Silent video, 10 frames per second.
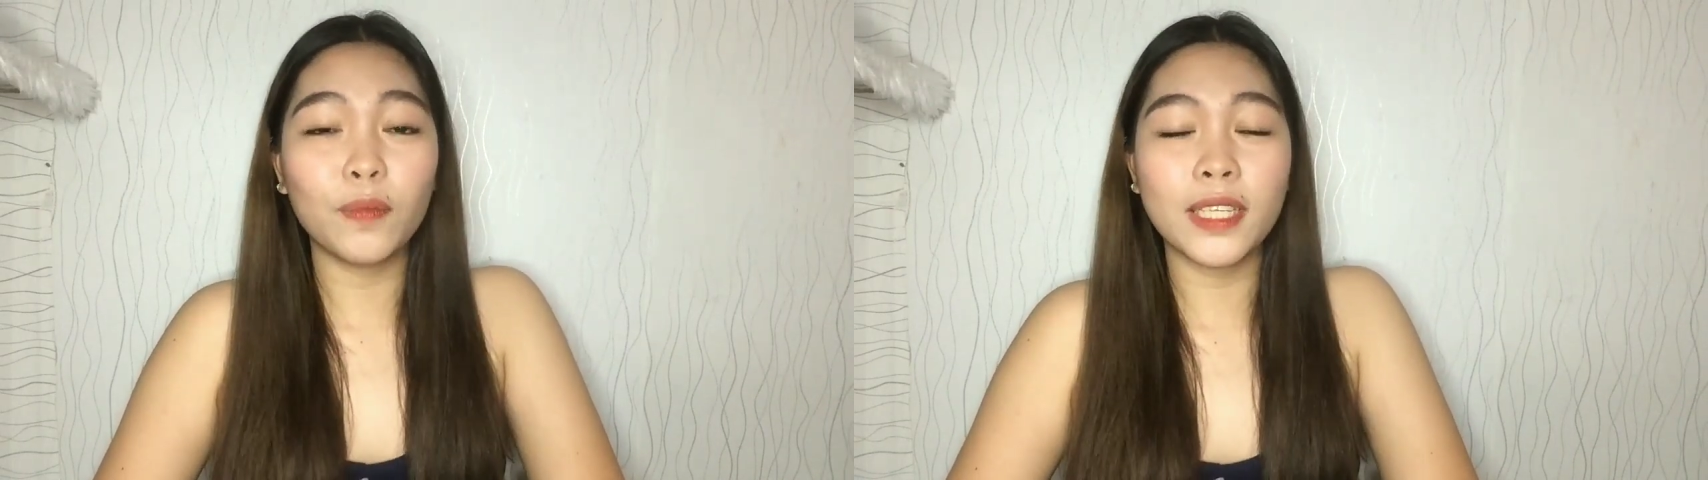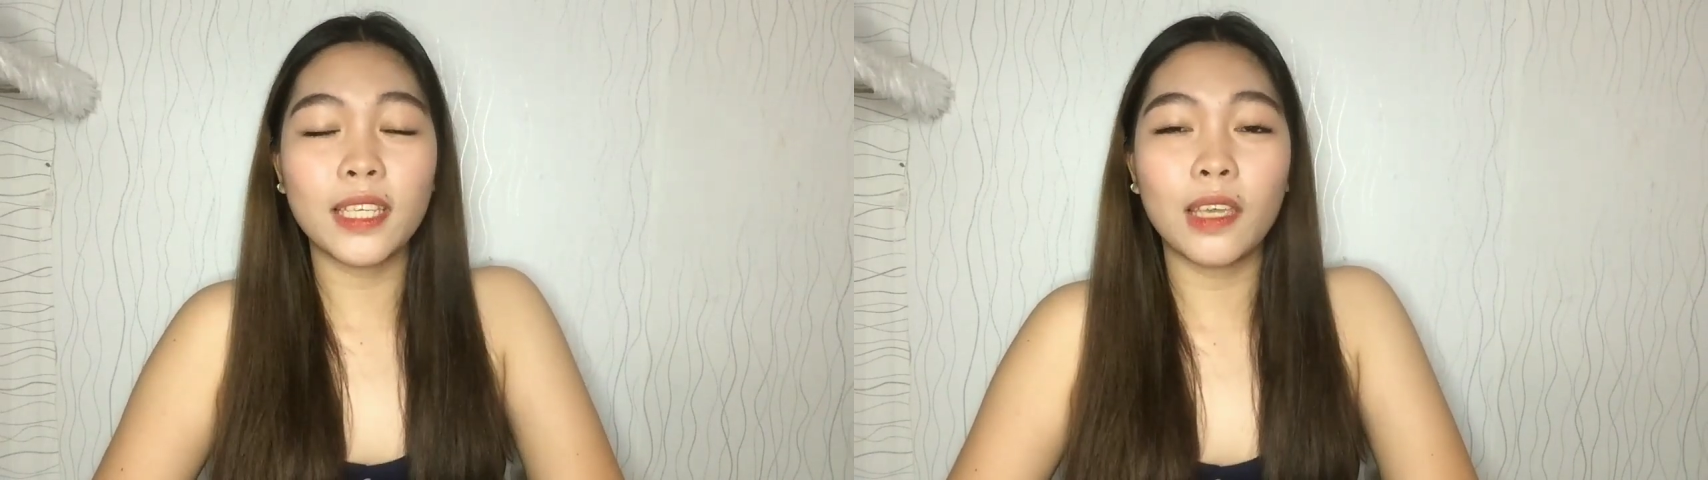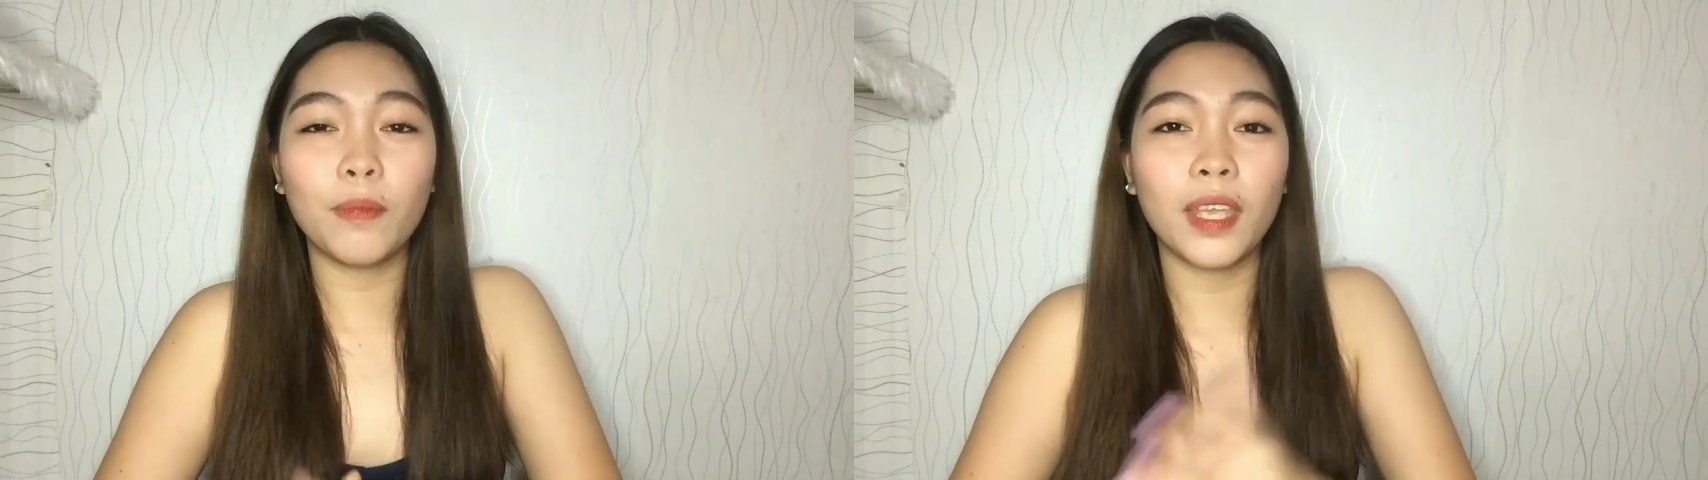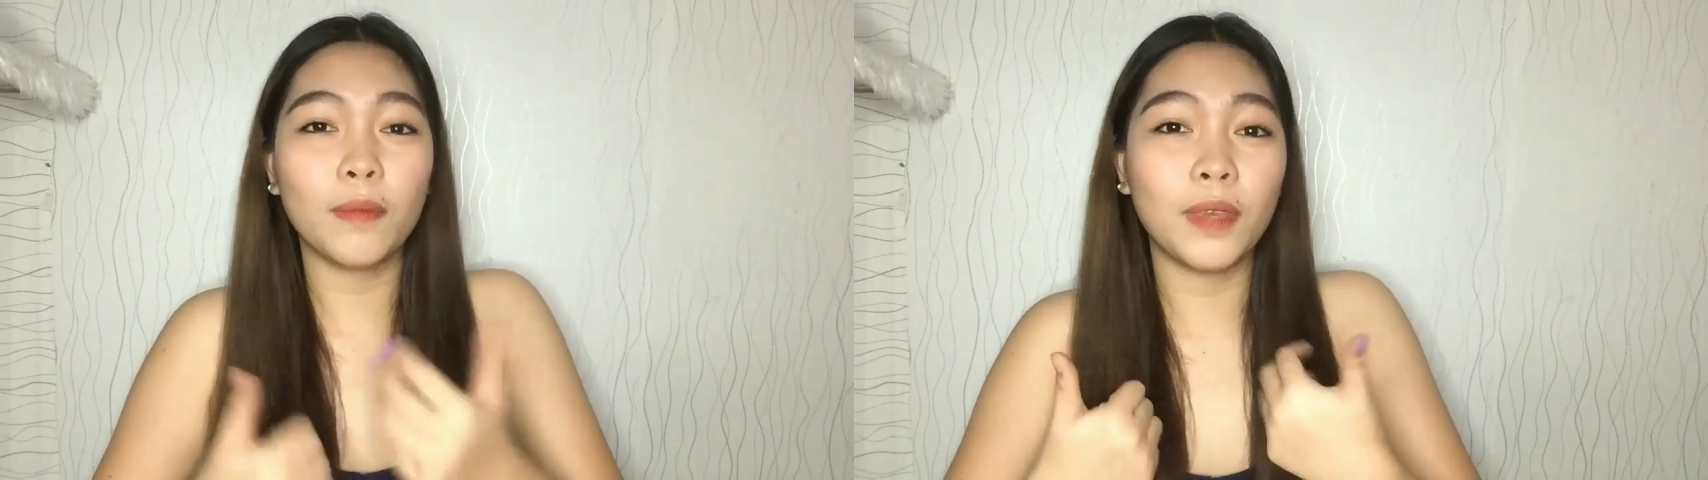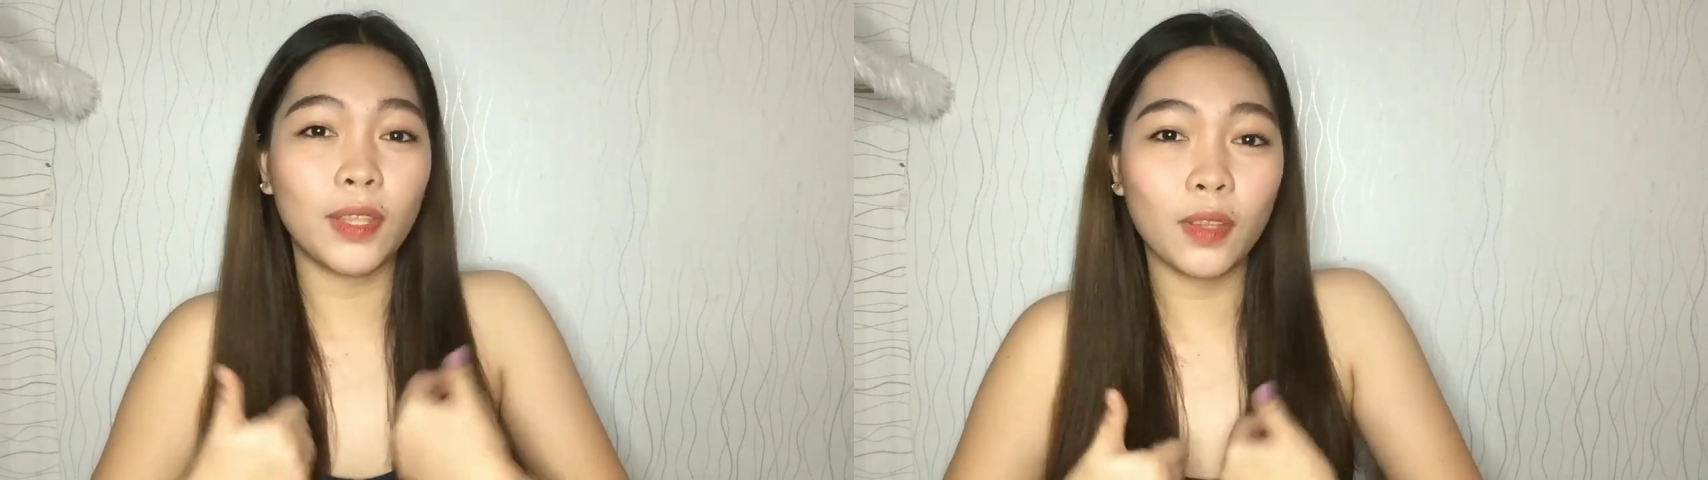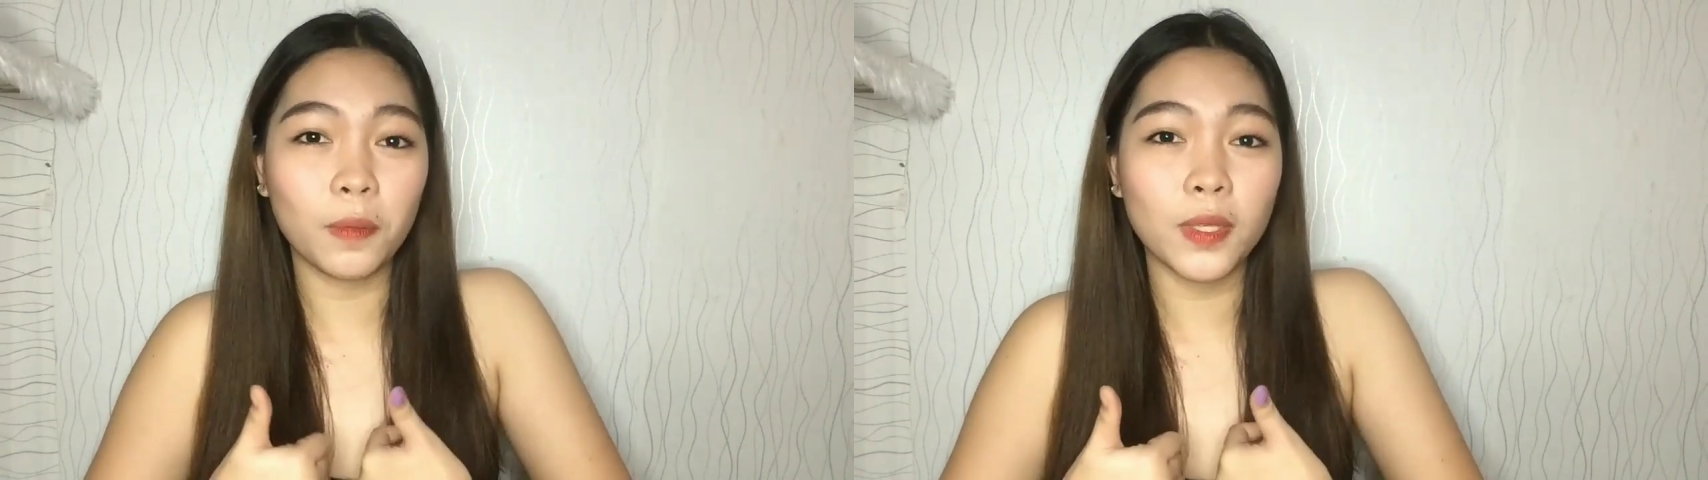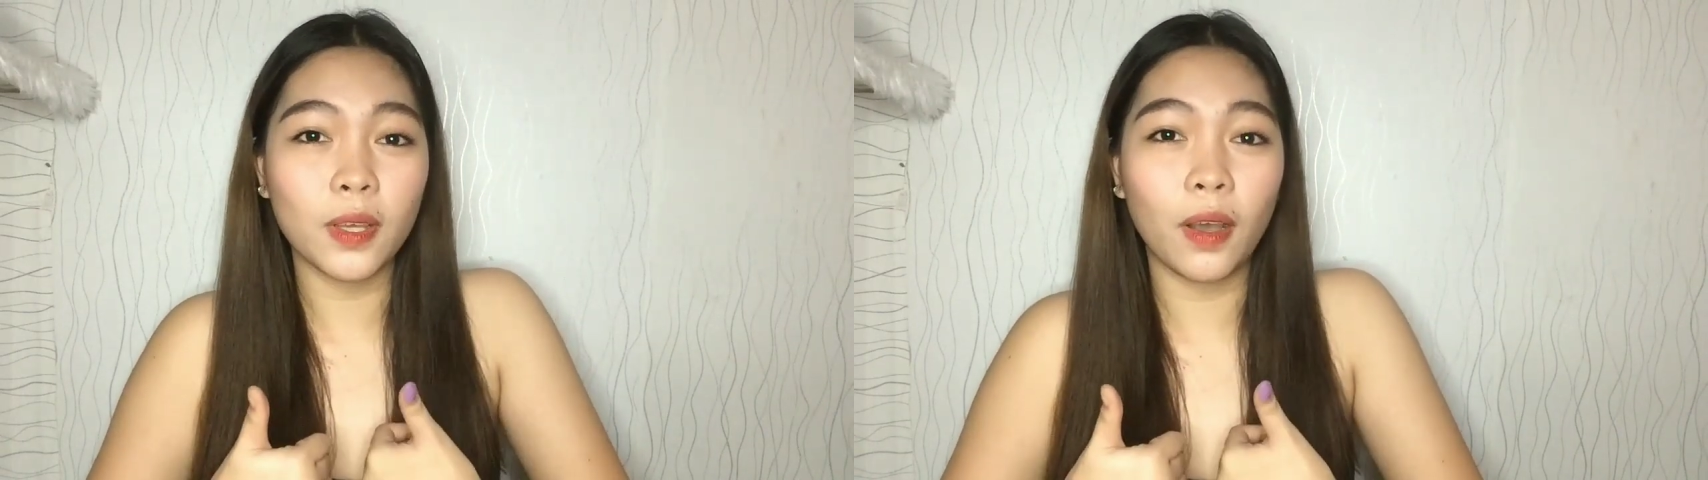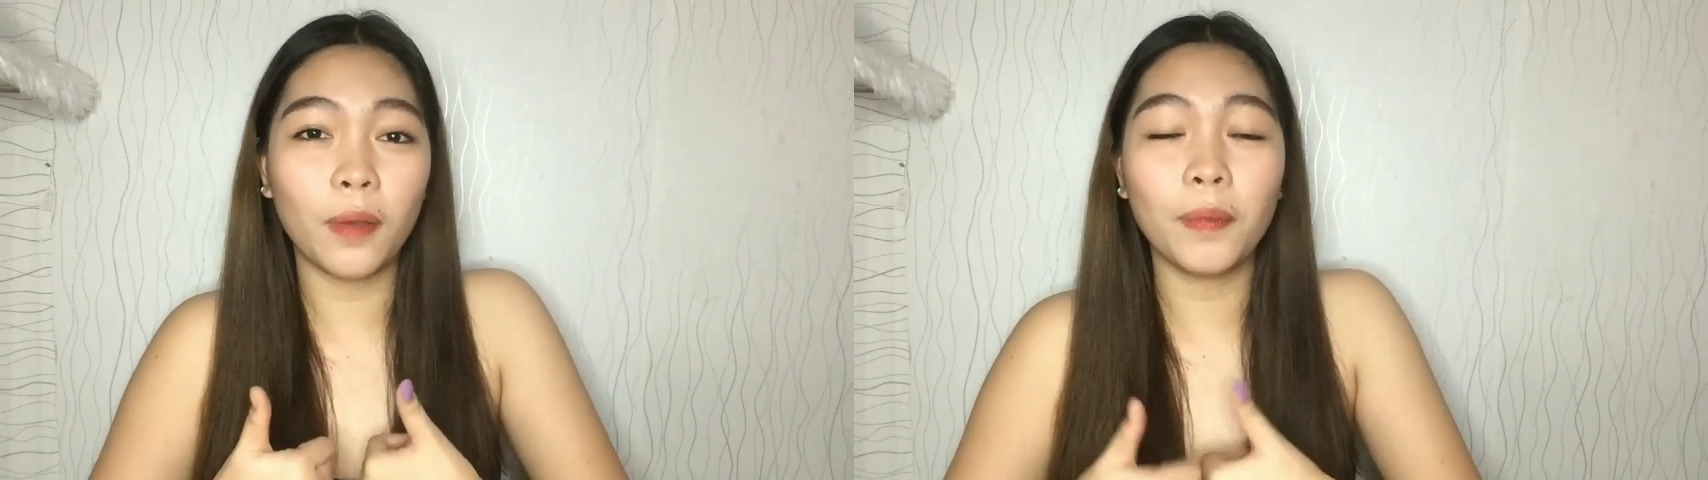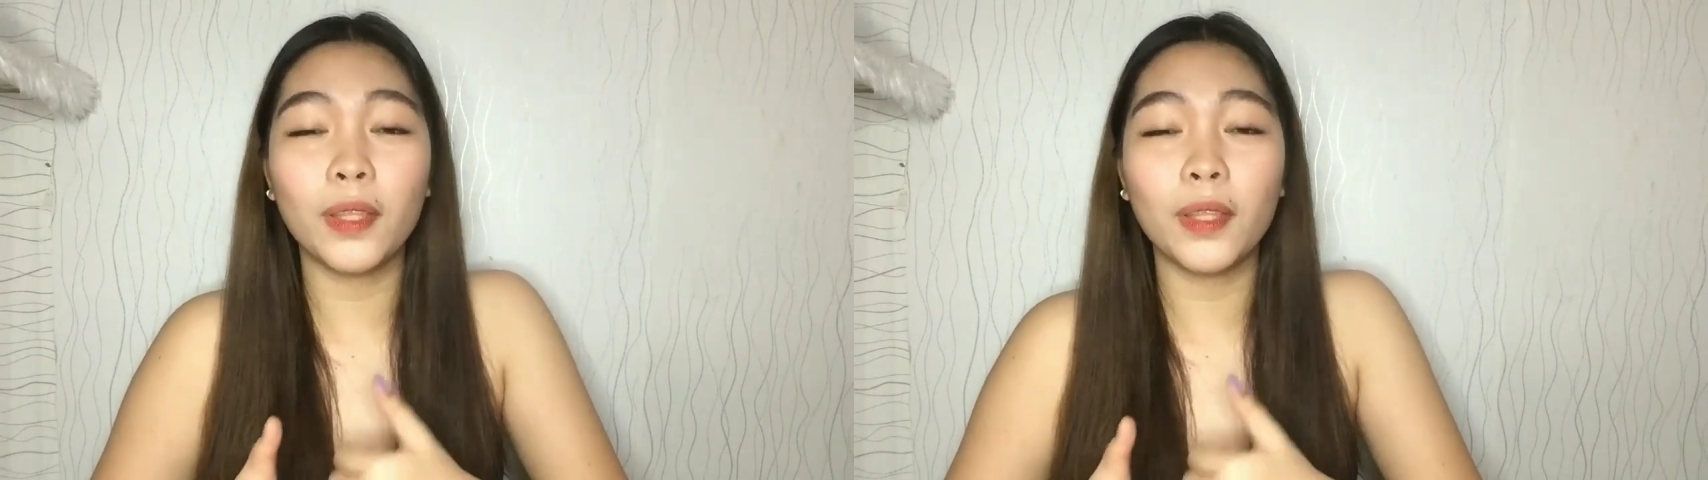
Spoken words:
please give it a big thumbs up.